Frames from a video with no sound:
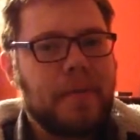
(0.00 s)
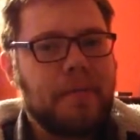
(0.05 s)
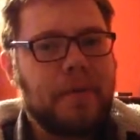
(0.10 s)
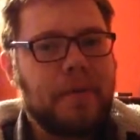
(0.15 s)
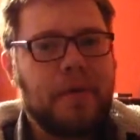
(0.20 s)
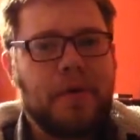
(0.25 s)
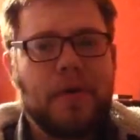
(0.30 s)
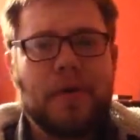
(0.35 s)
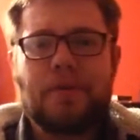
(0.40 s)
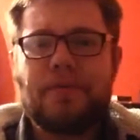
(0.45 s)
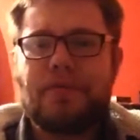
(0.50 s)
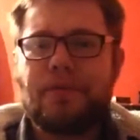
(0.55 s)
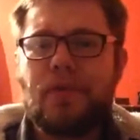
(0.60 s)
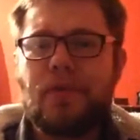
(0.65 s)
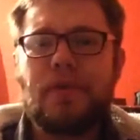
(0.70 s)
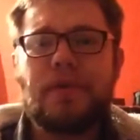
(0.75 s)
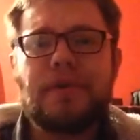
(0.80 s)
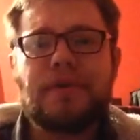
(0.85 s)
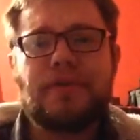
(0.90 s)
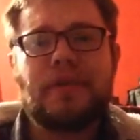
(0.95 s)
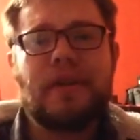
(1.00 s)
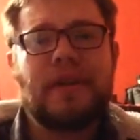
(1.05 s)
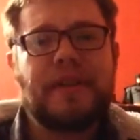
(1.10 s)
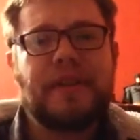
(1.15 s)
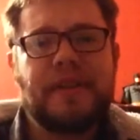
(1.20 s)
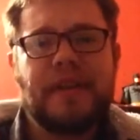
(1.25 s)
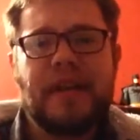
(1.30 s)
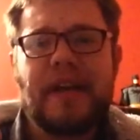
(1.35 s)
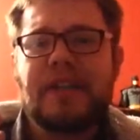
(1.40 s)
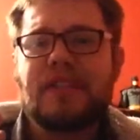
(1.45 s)
But
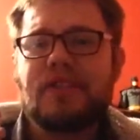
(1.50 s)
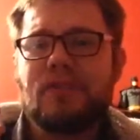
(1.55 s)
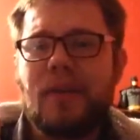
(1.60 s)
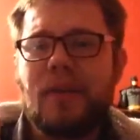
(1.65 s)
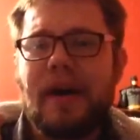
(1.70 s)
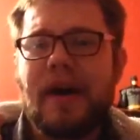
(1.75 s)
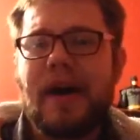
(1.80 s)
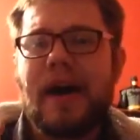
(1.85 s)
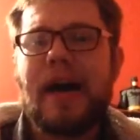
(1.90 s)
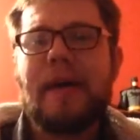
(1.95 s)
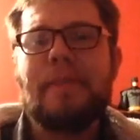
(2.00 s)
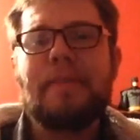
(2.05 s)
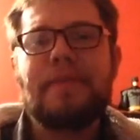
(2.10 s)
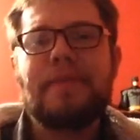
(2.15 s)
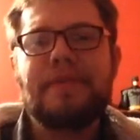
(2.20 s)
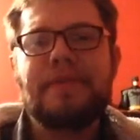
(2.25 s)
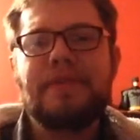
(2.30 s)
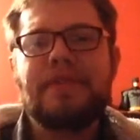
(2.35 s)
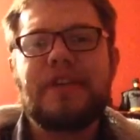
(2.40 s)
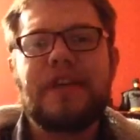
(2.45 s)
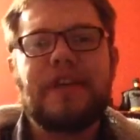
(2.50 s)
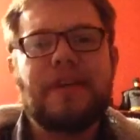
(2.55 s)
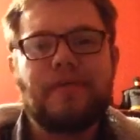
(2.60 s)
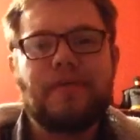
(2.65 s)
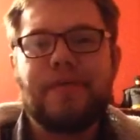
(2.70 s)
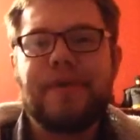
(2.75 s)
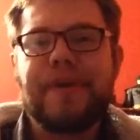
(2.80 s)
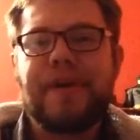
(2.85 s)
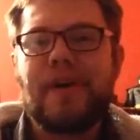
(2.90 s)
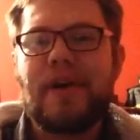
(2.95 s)
unfortunately, that's what happens
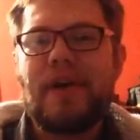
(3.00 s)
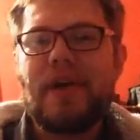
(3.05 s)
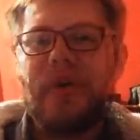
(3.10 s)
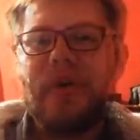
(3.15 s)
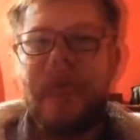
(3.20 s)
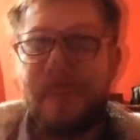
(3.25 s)
in real life.